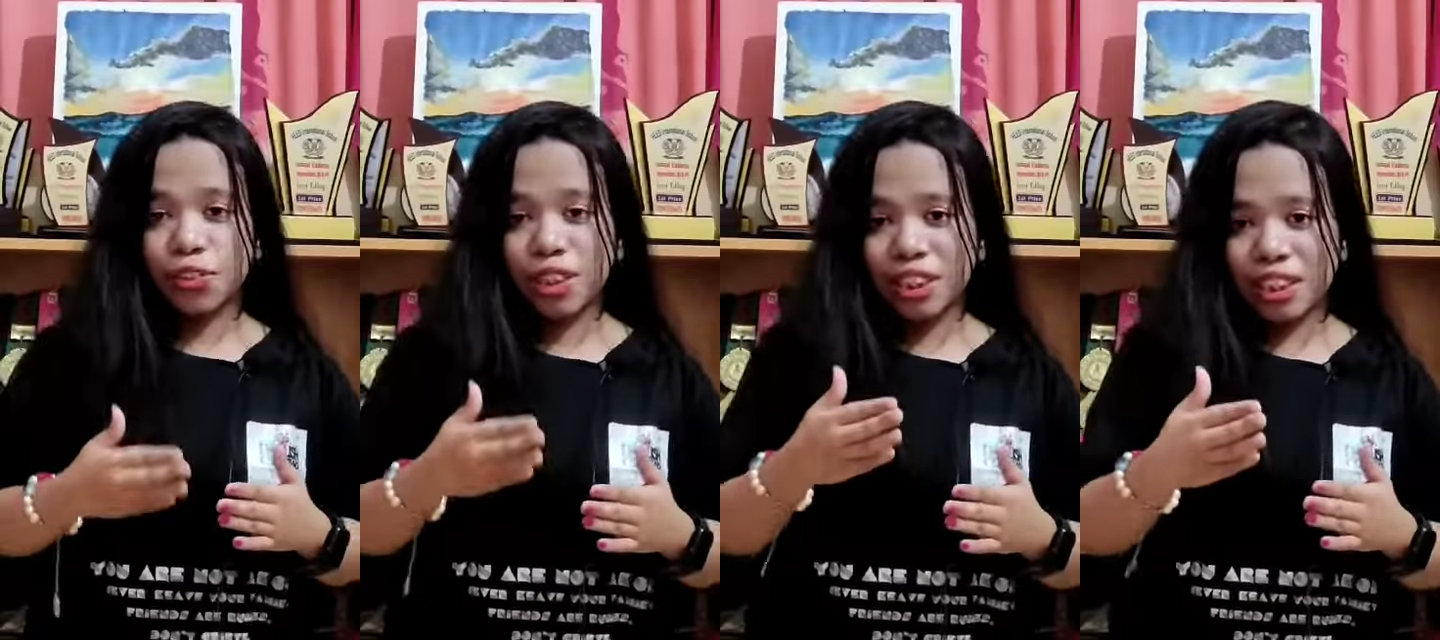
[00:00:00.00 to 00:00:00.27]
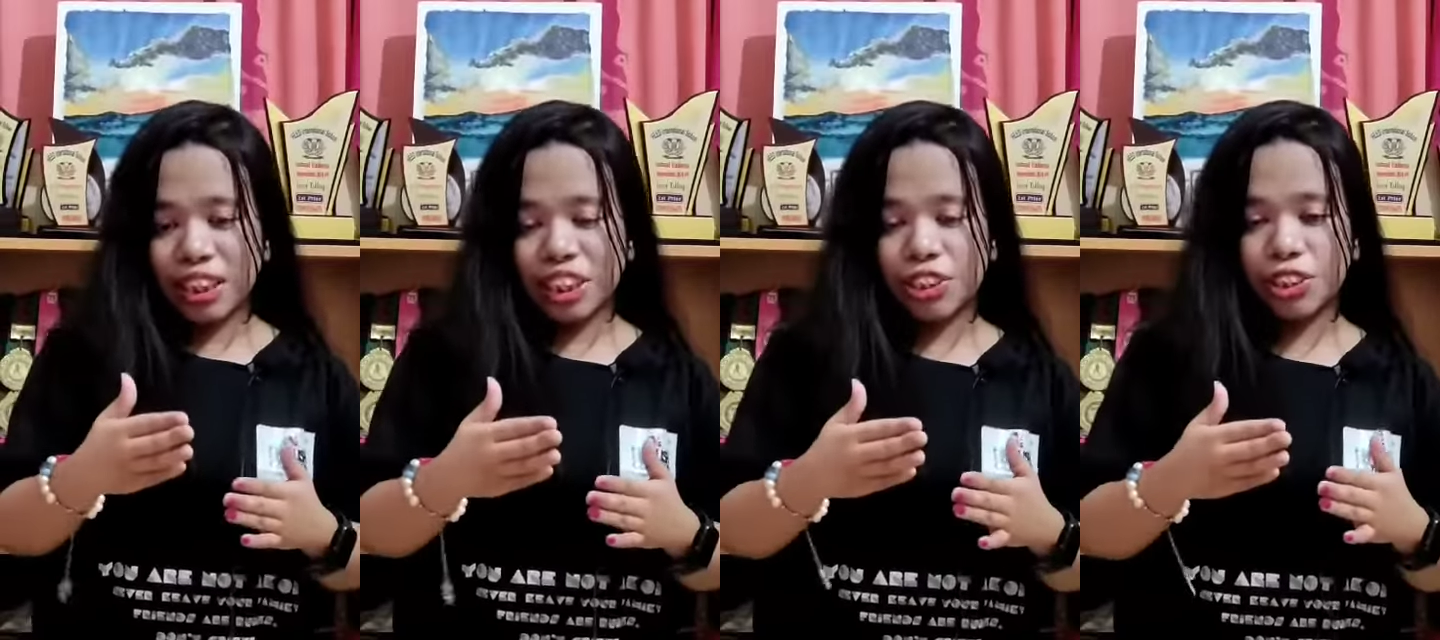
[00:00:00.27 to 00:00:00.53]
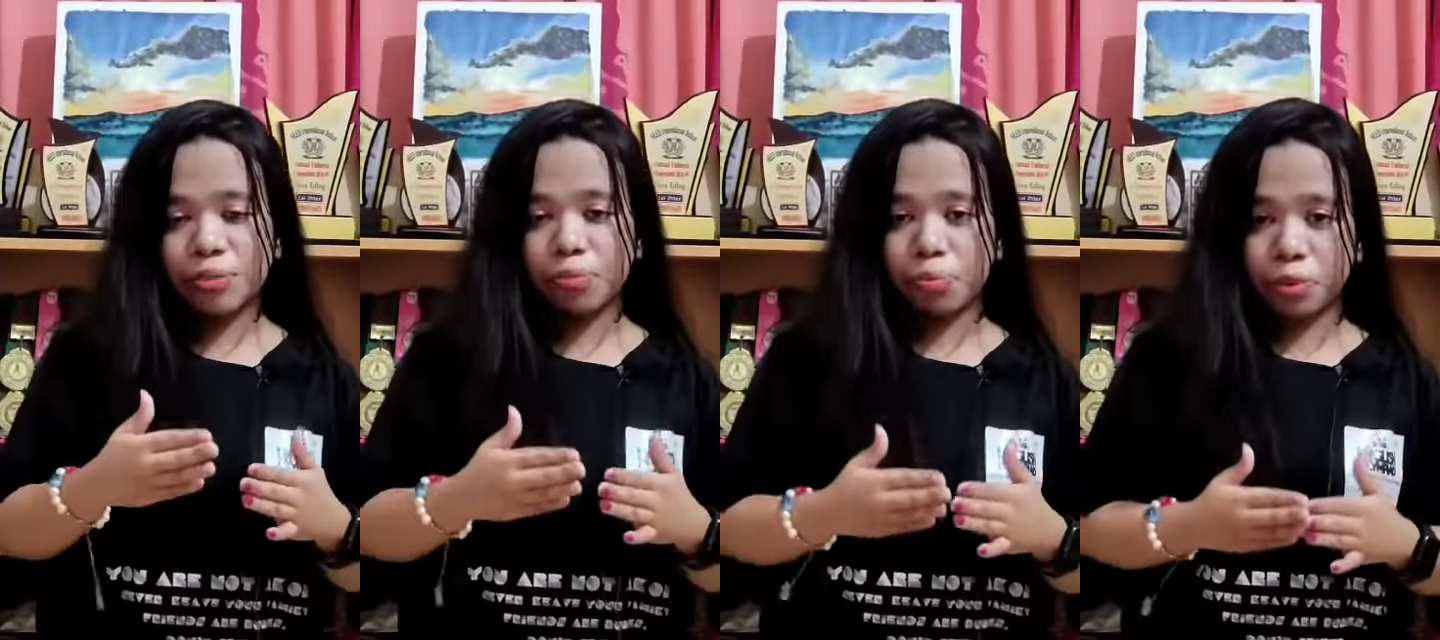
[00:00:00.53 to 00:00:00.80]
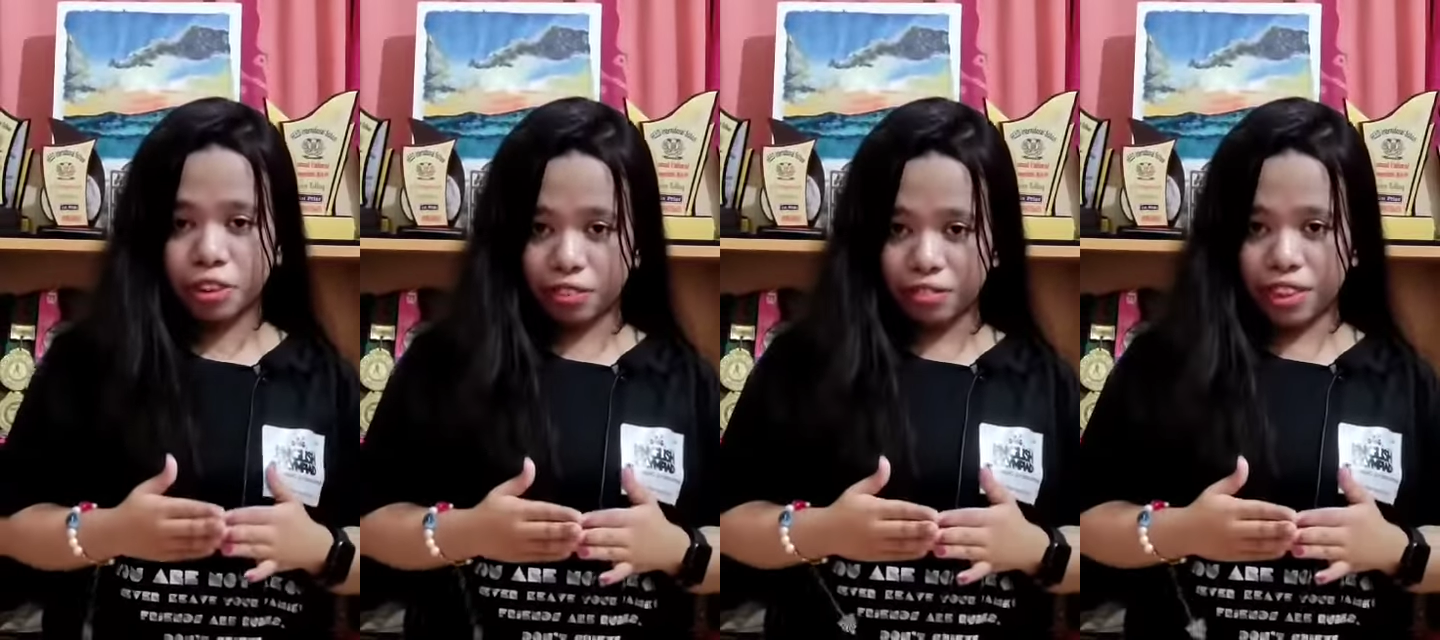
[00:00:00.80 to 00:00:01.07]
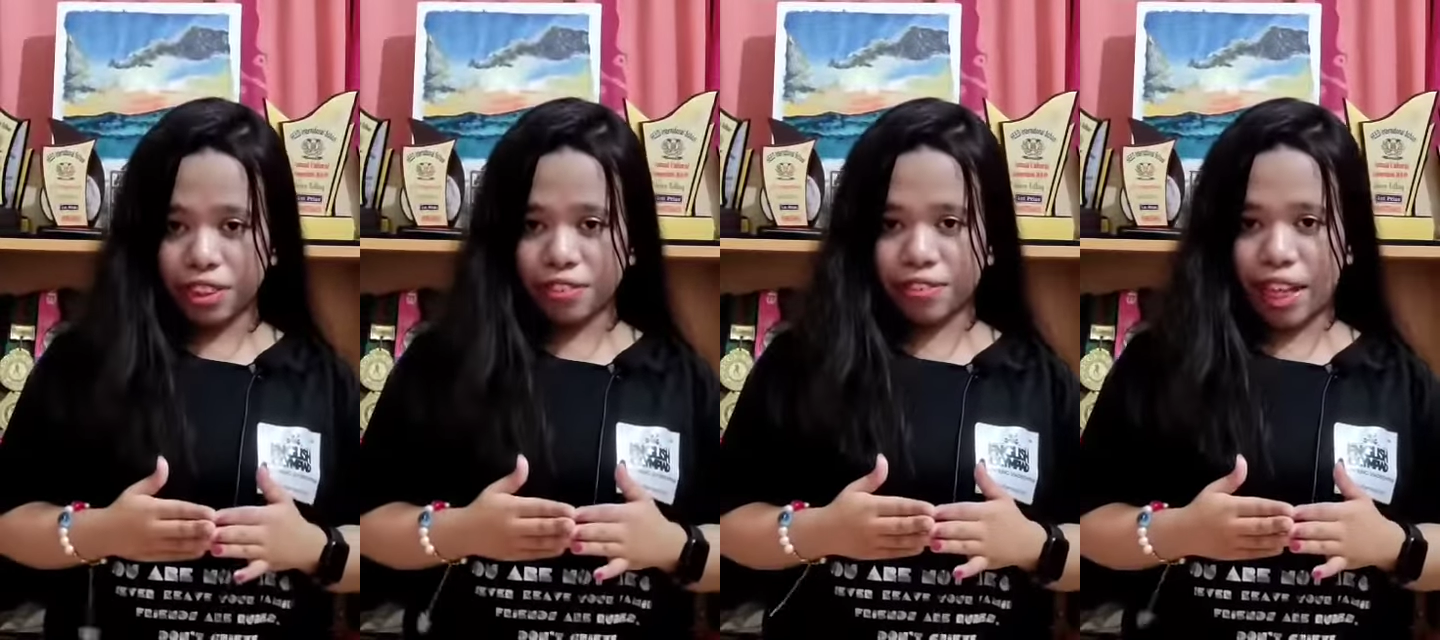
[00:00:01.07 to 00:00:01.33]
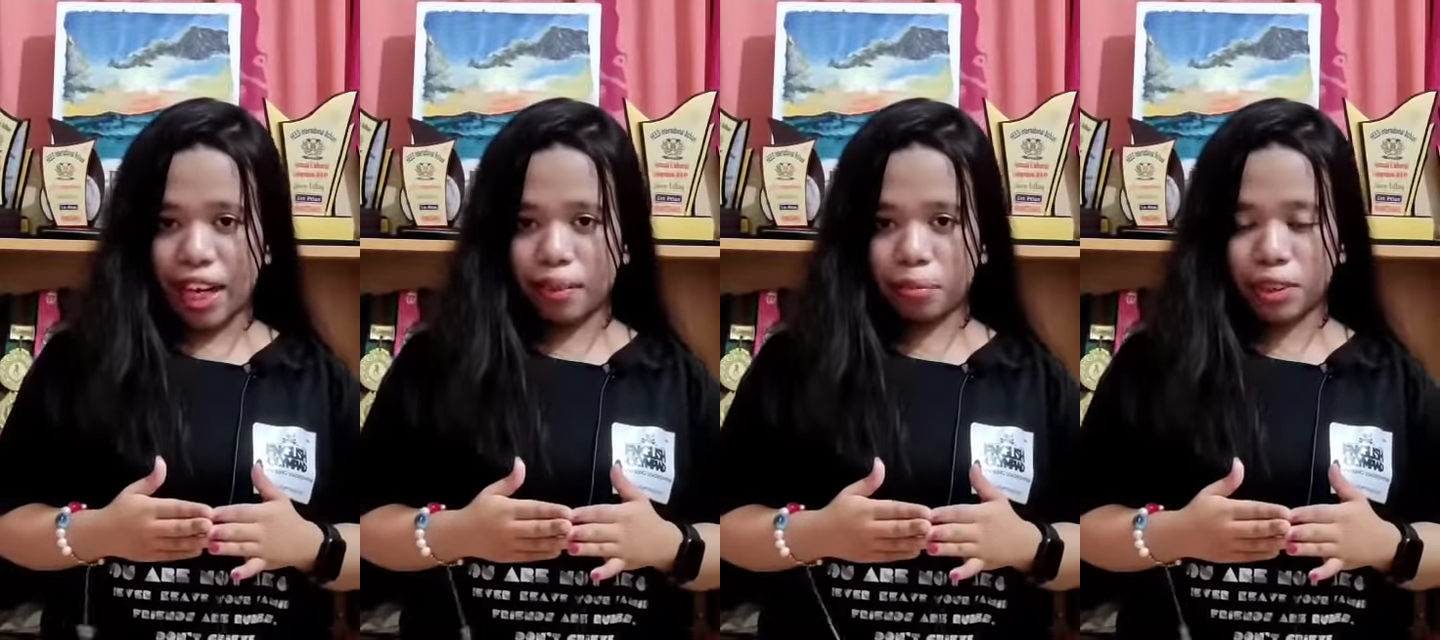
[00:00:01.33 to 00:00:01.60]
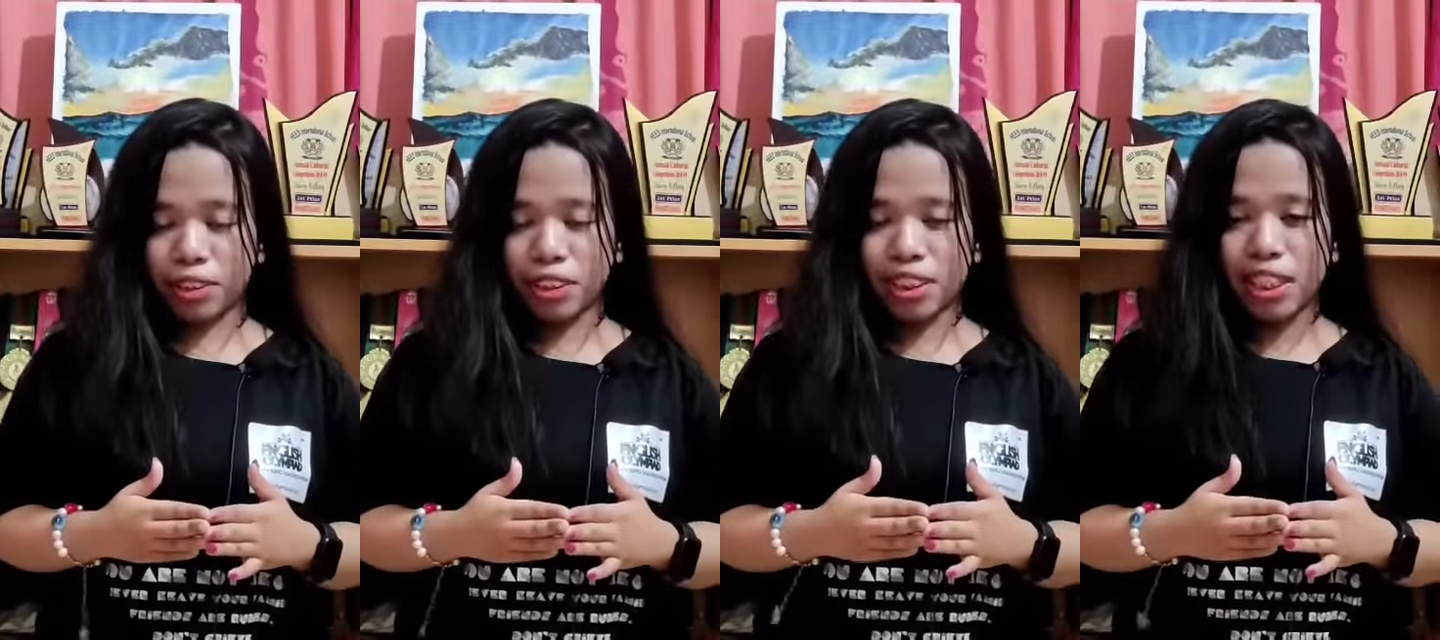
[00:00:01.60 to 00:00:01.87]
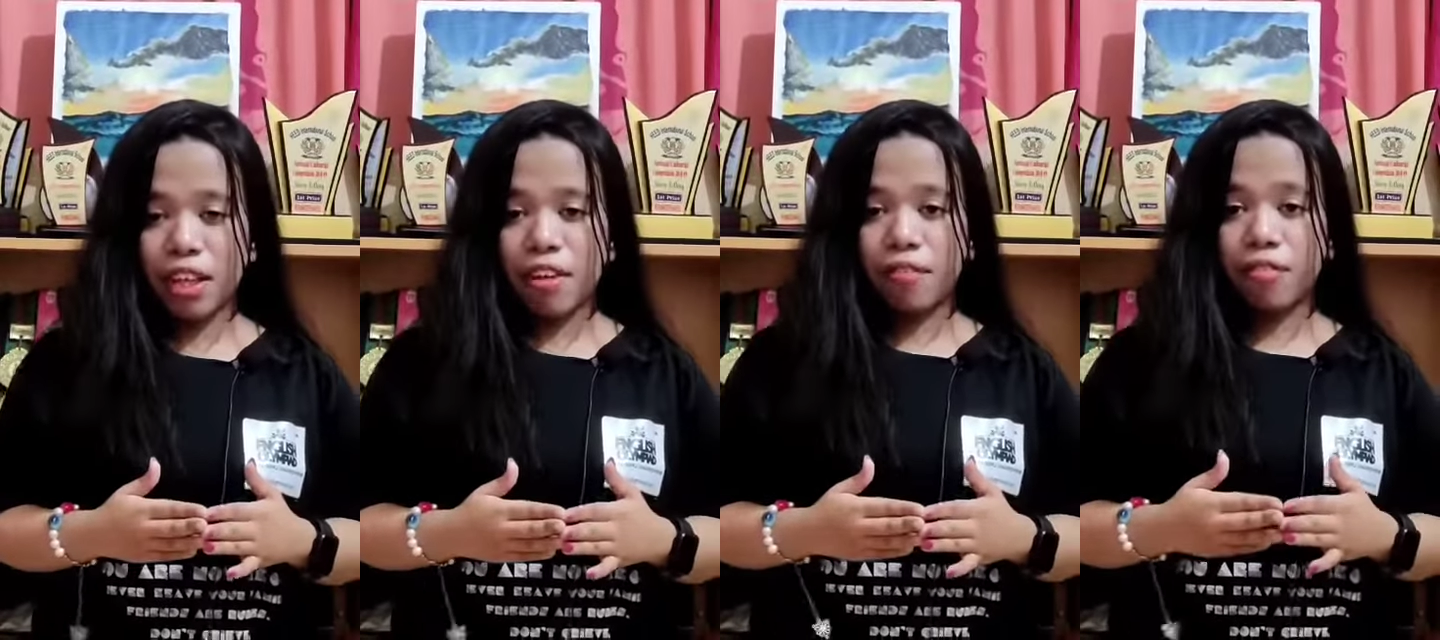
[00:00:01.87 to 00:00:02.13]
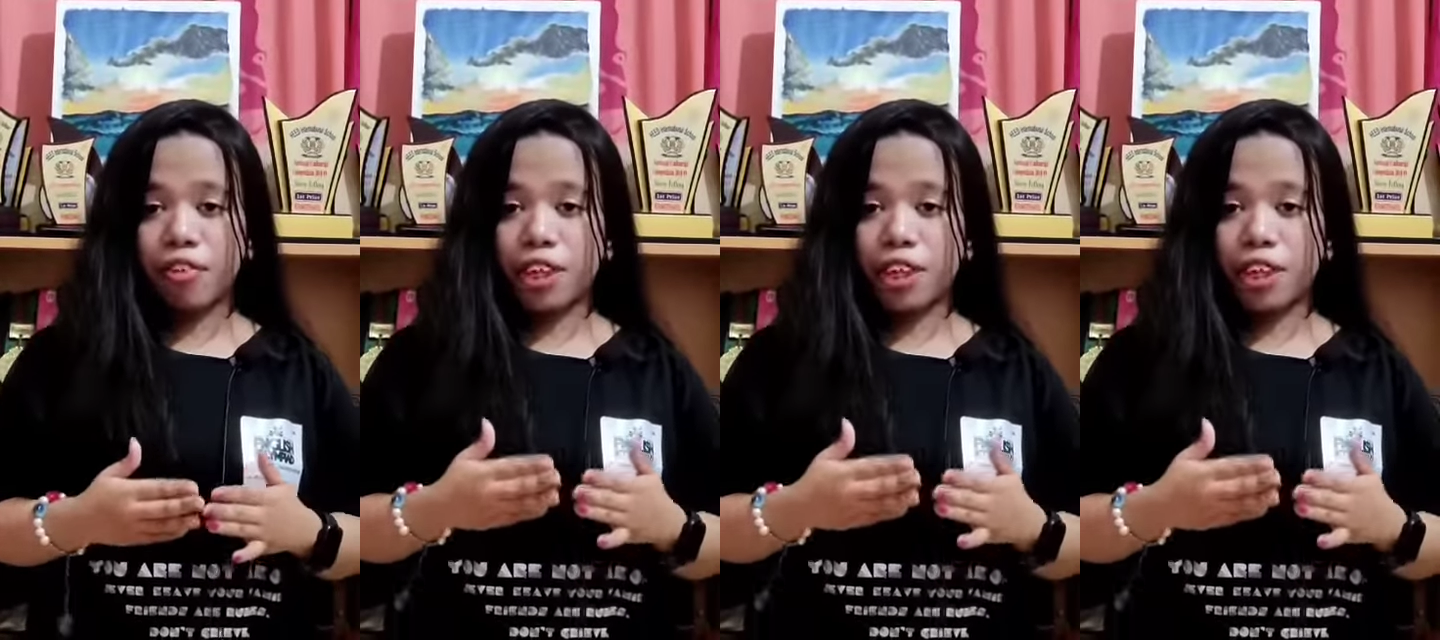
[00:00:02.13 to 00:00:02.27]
The students need to improve their grammars.